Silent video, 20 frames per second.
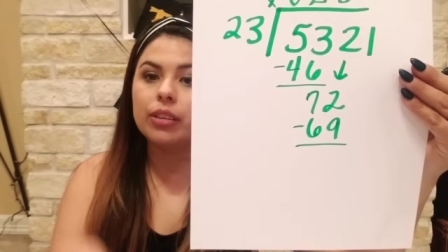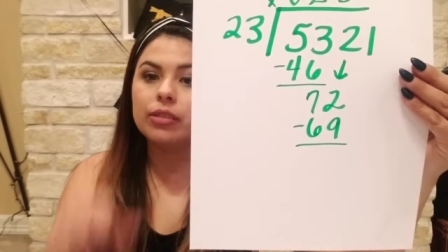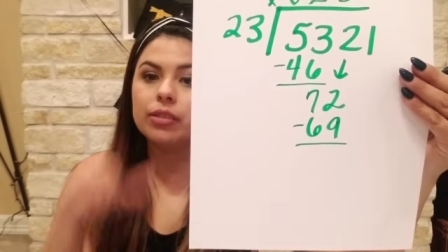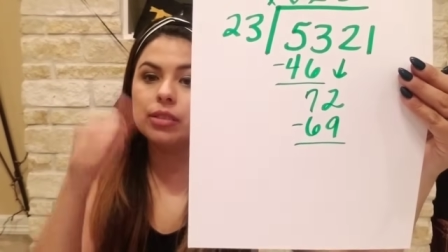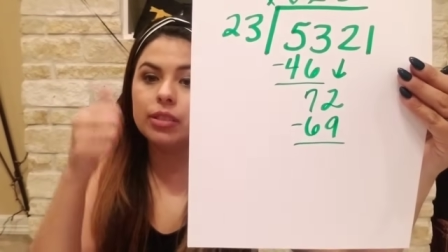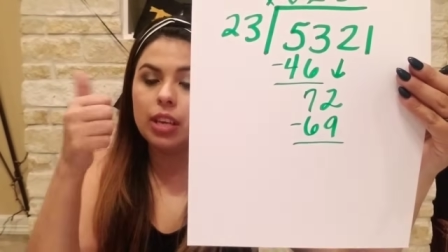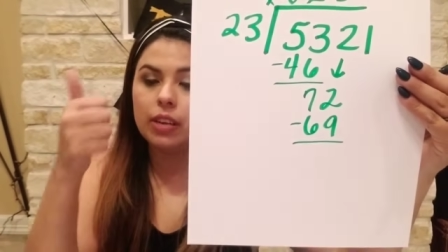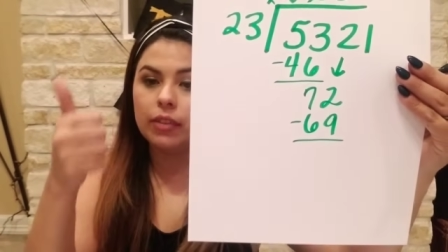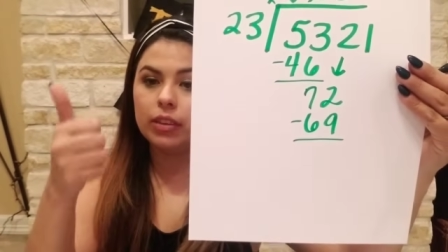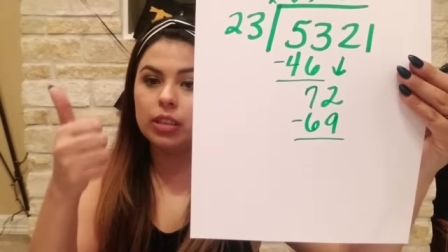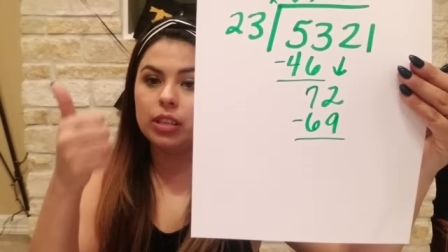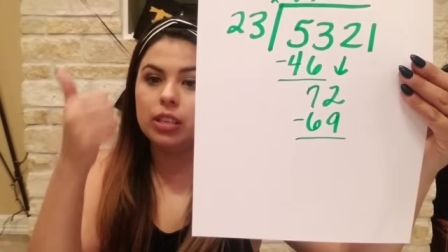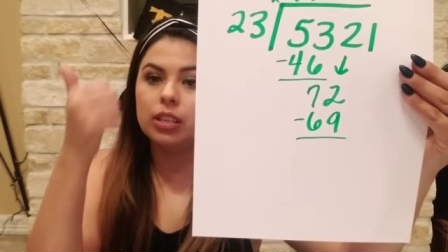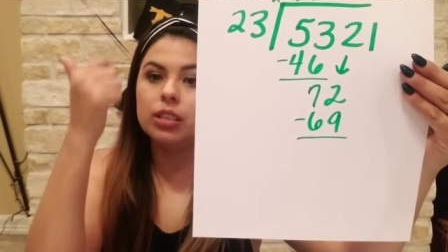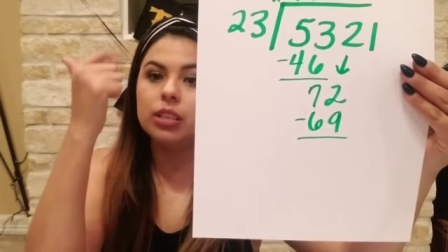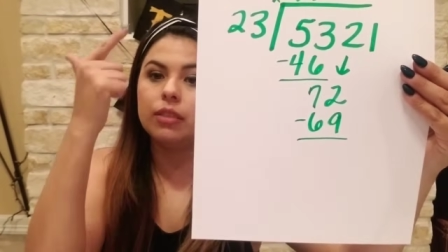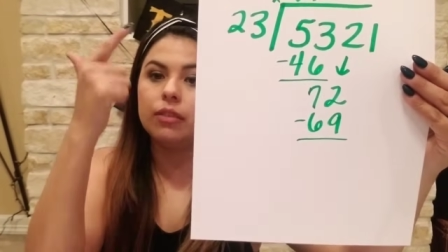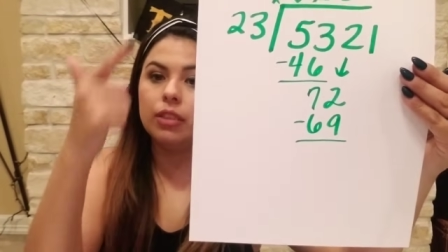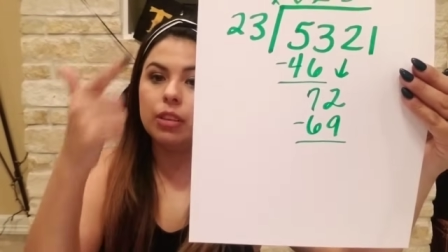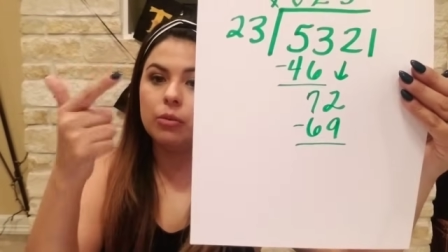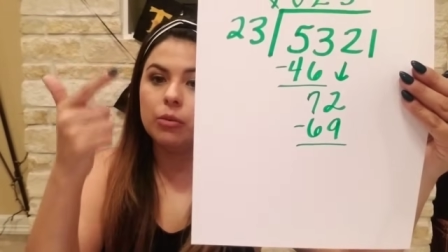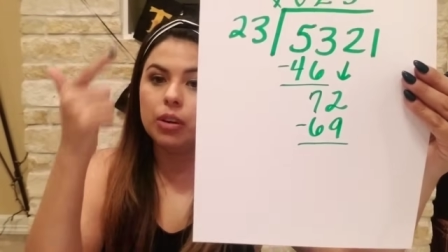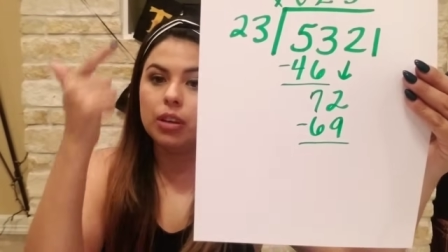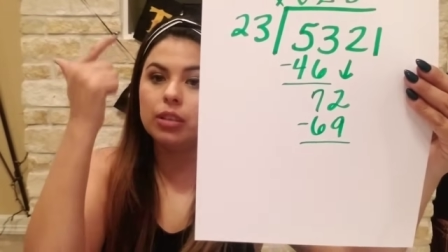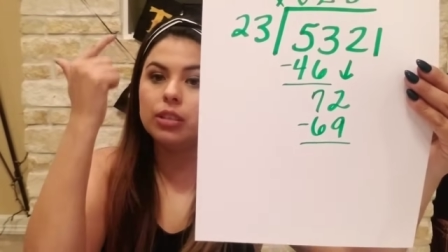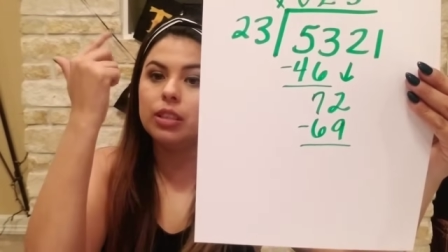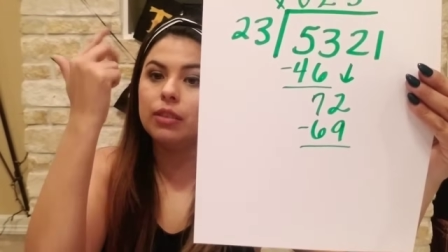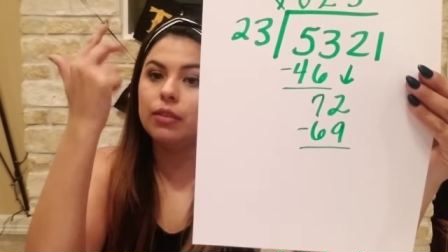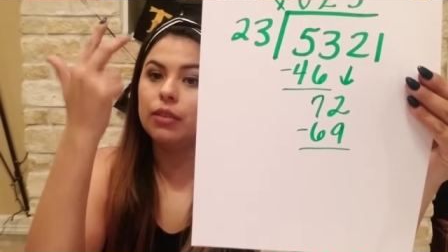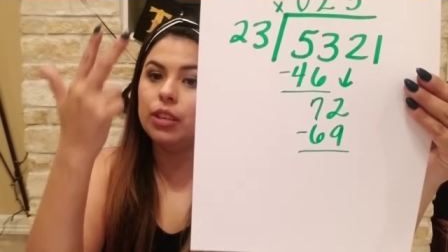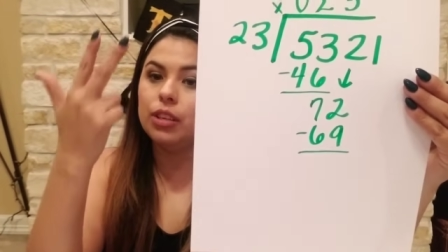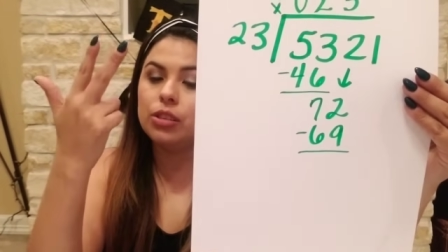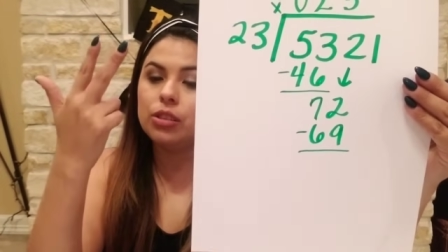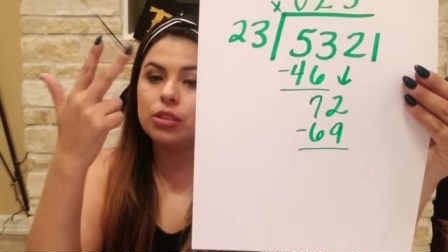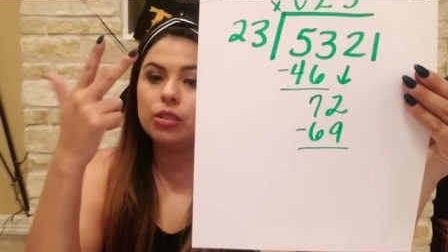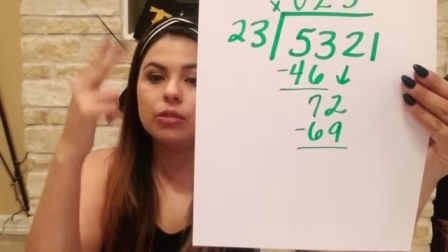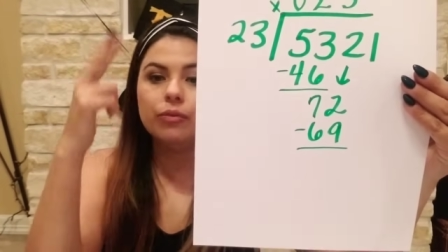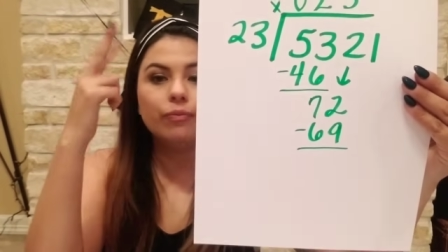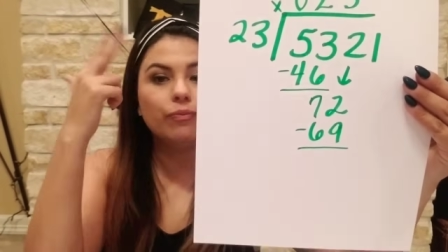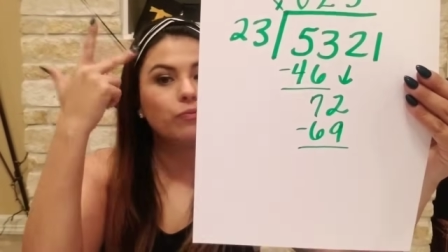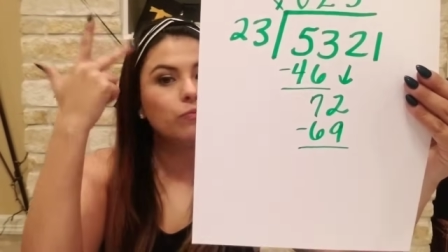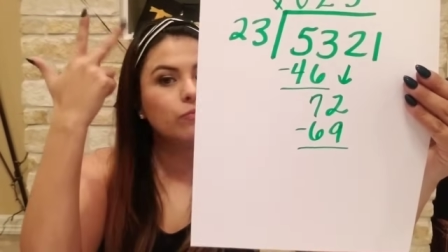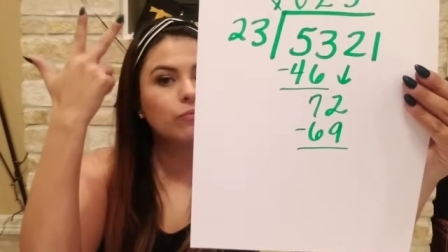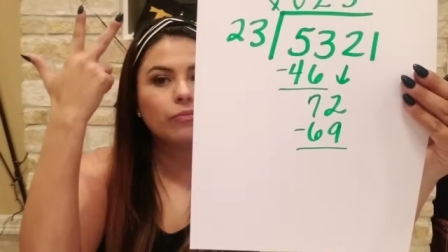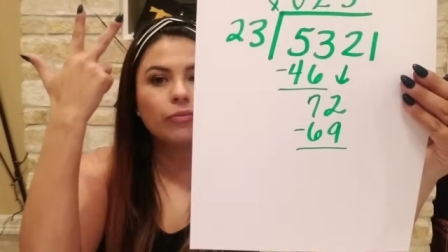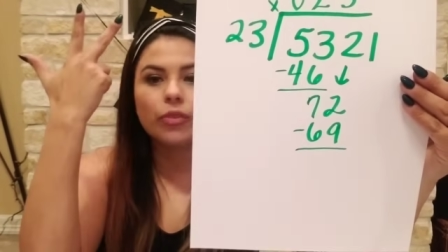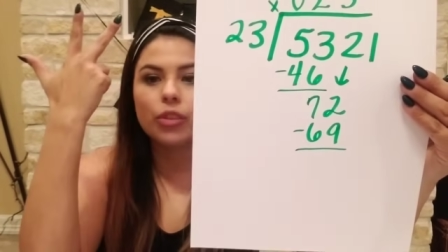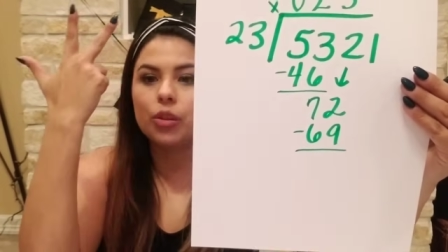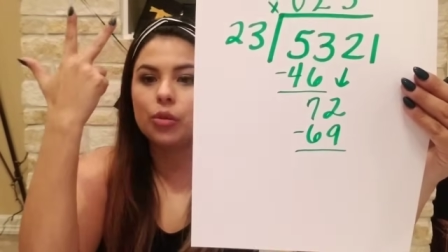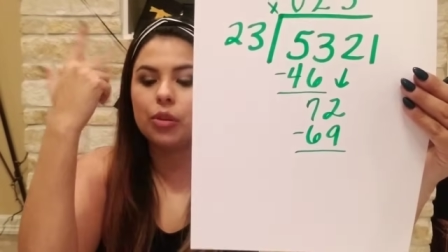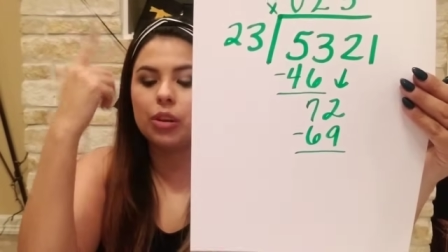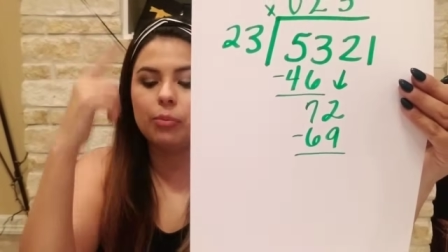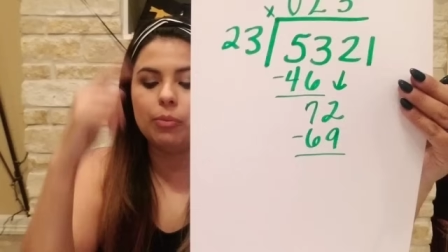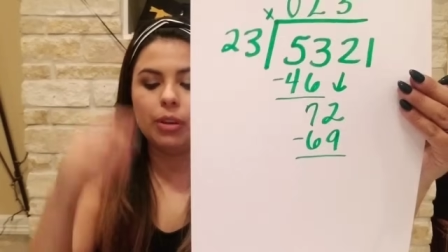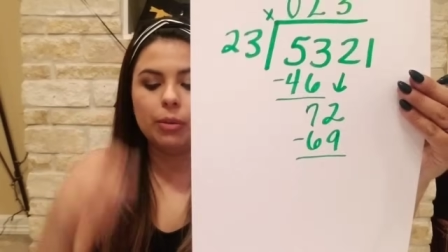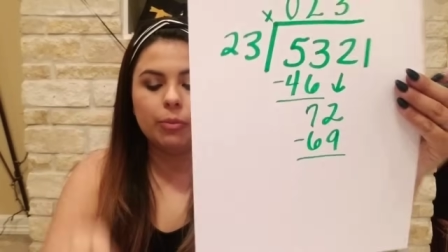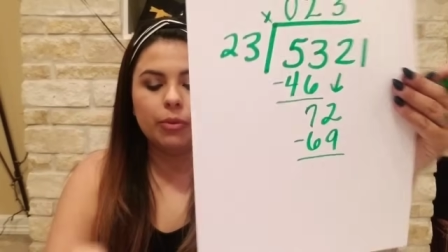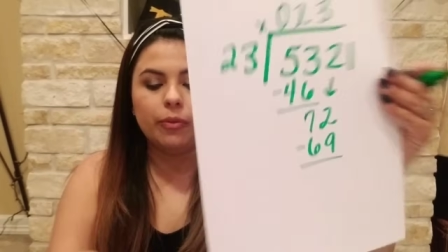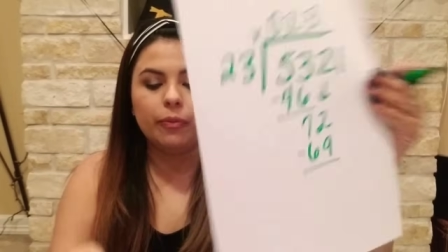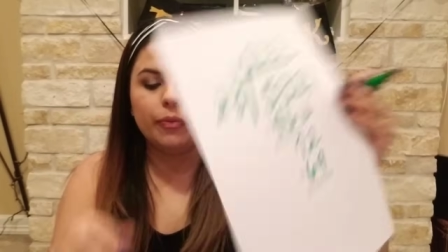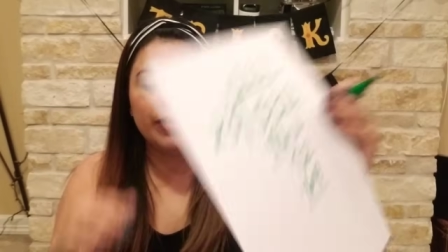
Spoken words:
70, 71, 72, 3 people.